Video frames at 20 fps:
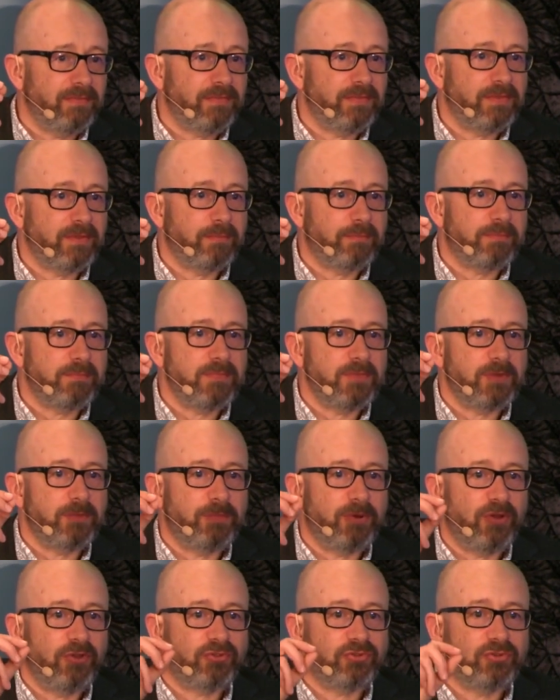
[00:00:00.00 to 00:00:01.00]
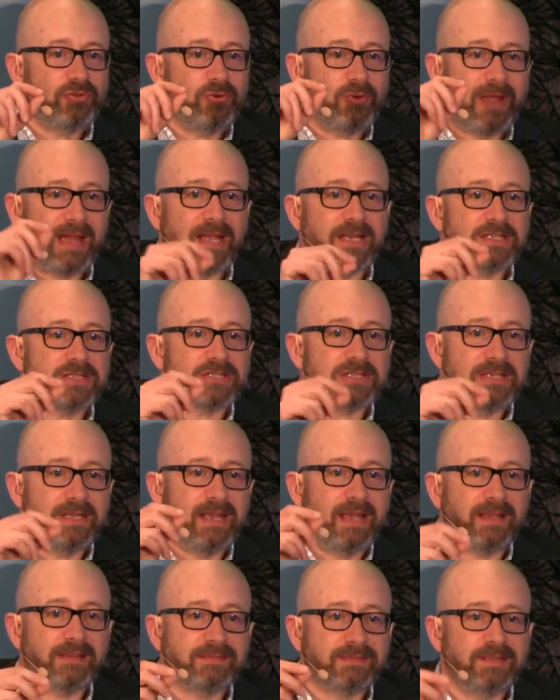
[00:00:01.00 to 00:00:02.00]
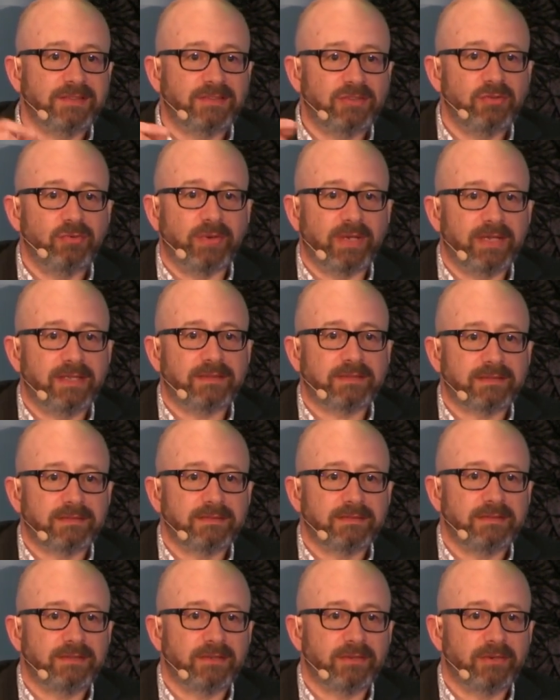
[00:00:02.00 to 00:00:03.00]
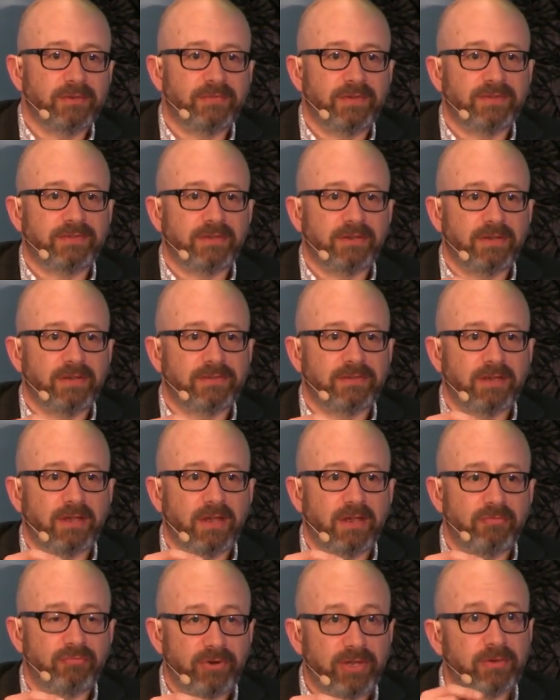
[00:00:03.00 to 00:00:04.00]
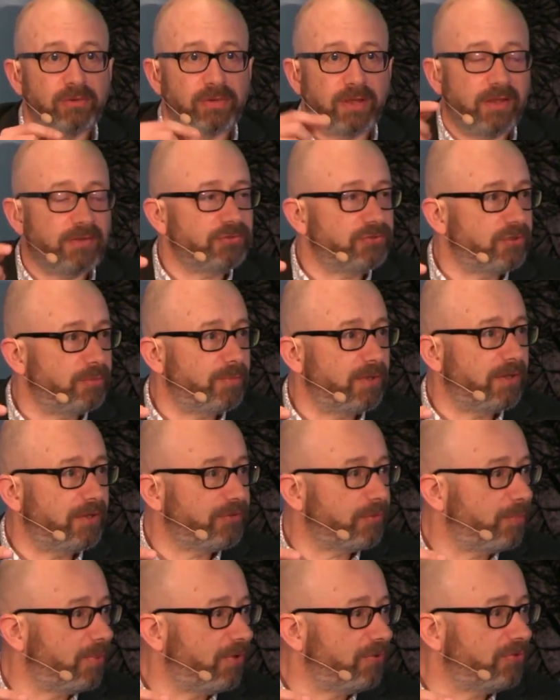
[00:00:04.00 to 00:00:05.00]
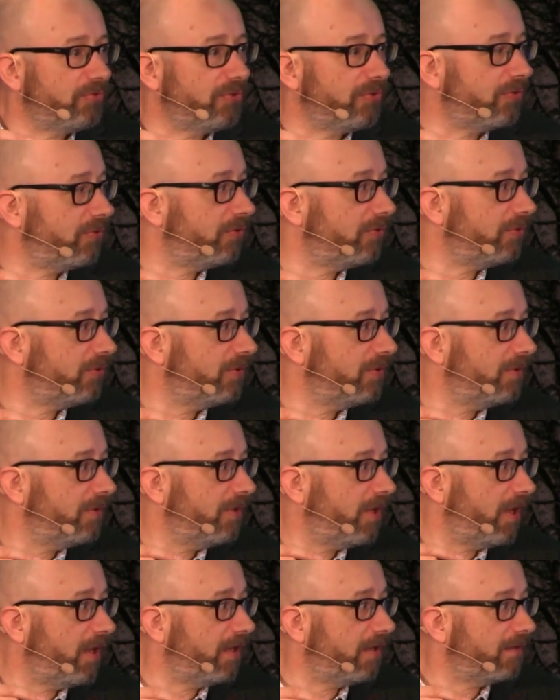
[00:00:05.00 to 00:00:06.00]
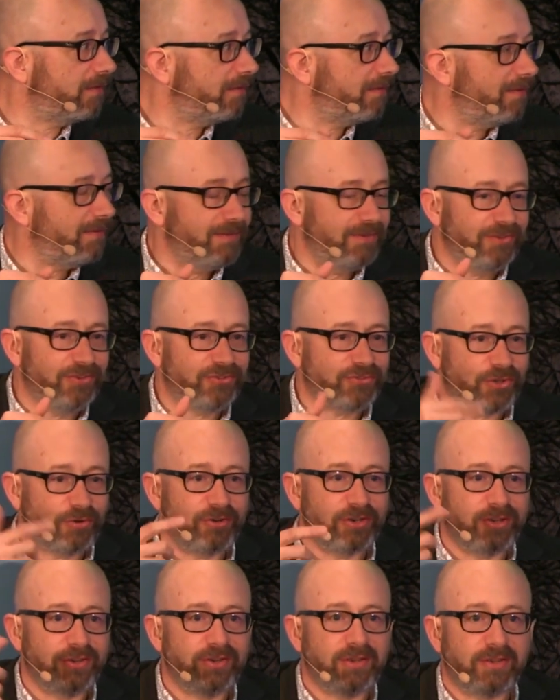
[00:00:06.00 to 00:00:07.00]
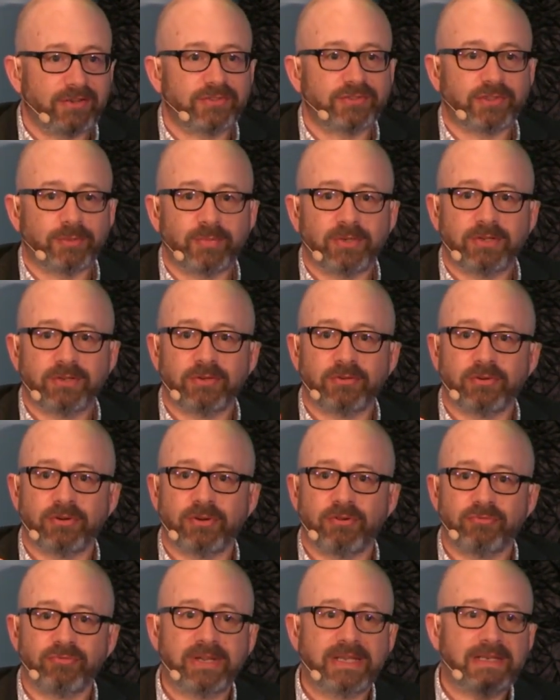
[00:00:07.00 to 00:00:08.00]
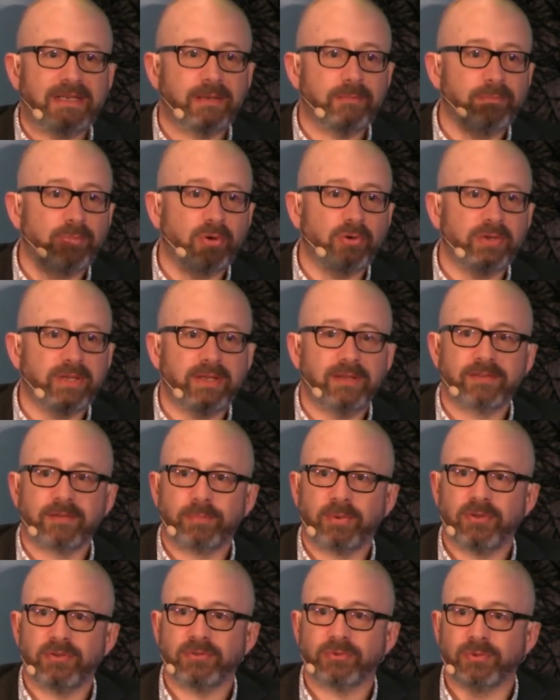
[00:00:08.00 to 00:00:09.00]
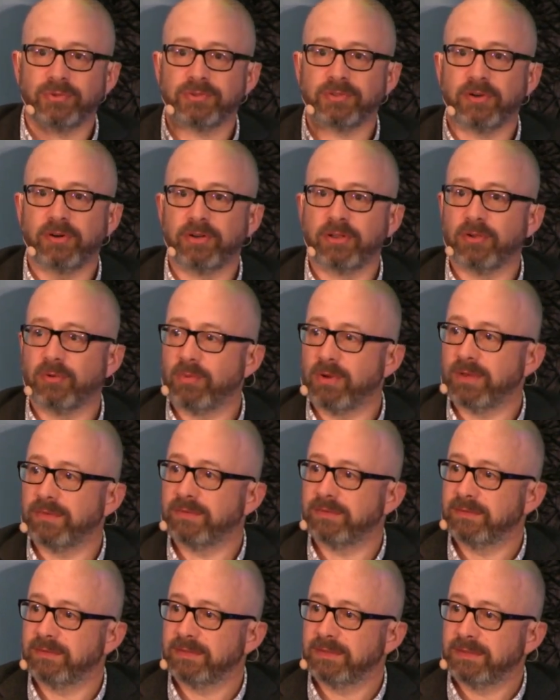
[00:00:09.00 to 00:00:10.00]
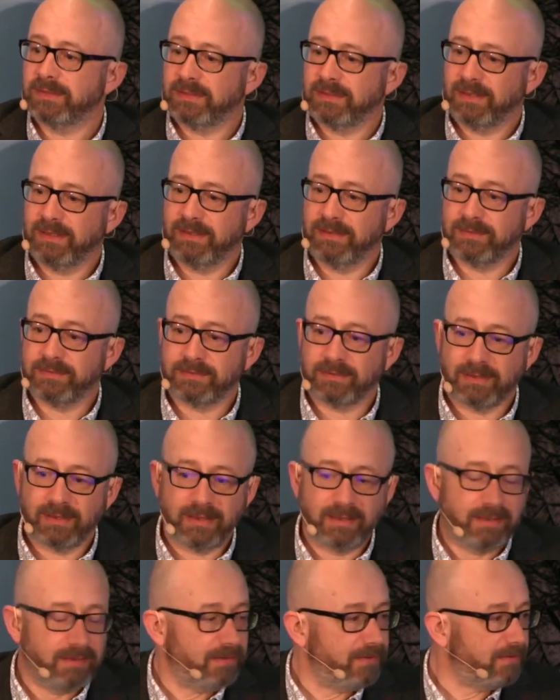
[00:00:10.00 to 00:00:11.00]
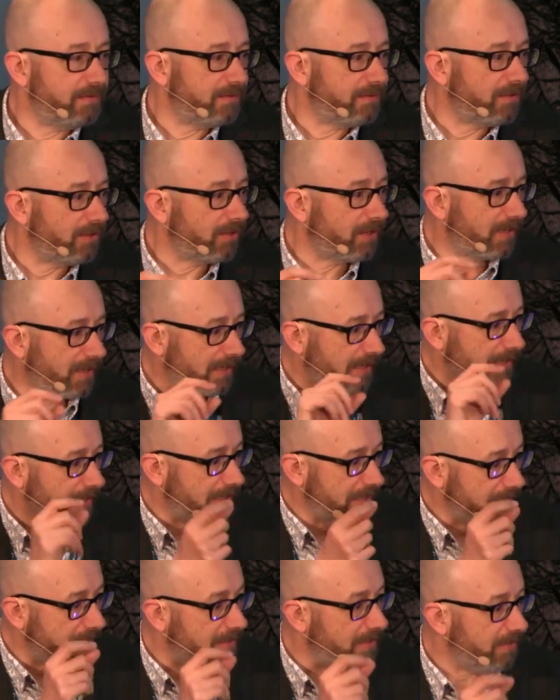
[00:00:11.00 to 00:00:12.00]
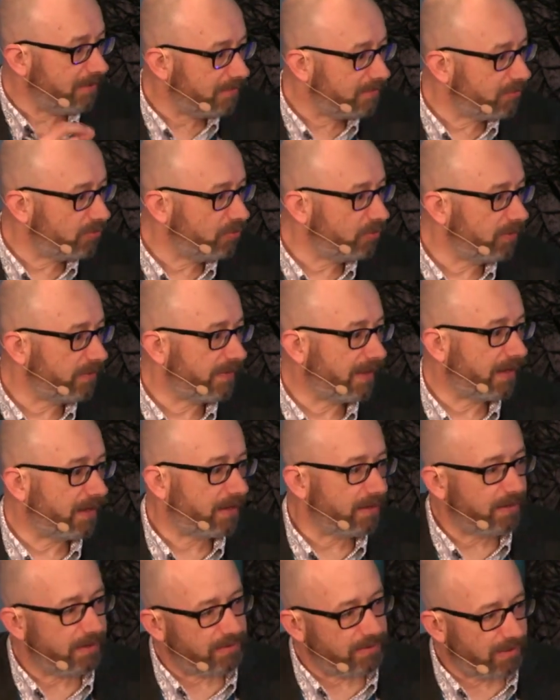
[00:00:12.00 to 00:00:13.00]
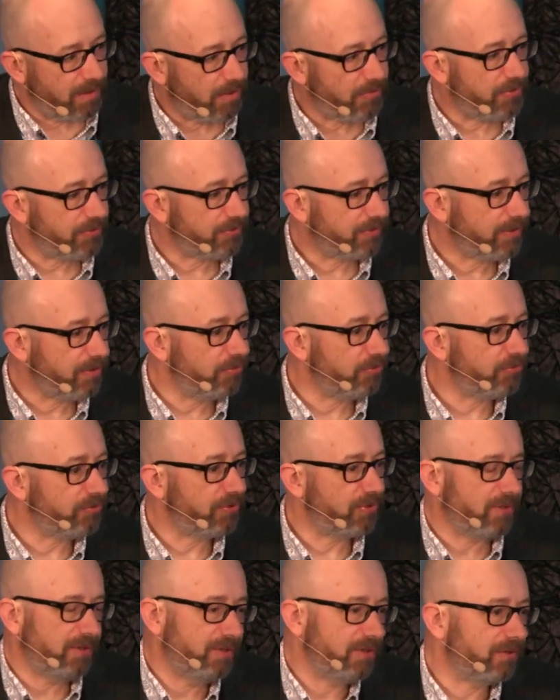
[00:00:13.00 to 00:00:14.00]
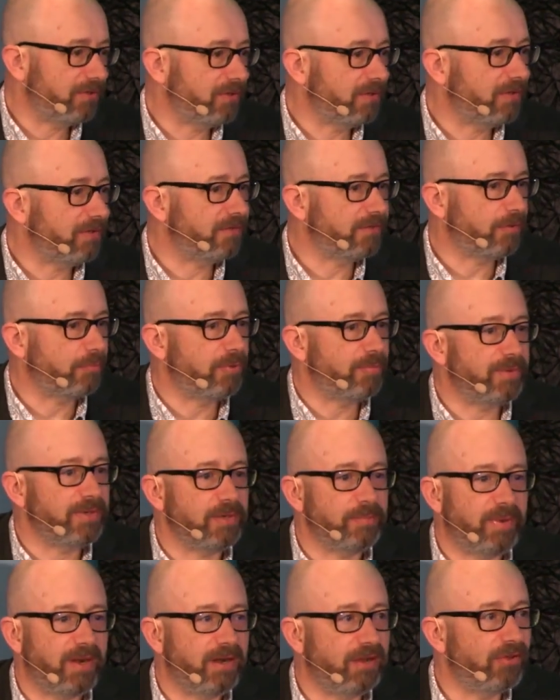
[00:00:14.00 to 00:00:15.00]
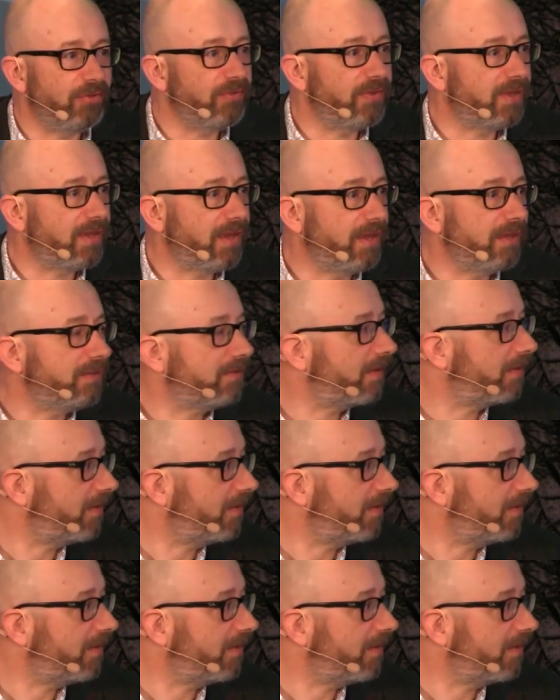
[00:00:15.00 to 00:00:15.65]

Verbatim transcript: the the person who actually has to do it. You know, if it's a it's a real customer as opposed to a surrogate customer or a real employee as opposed to a surrogate one, is is the key to all of that. Other skills that you know you can supplement depending on the case. I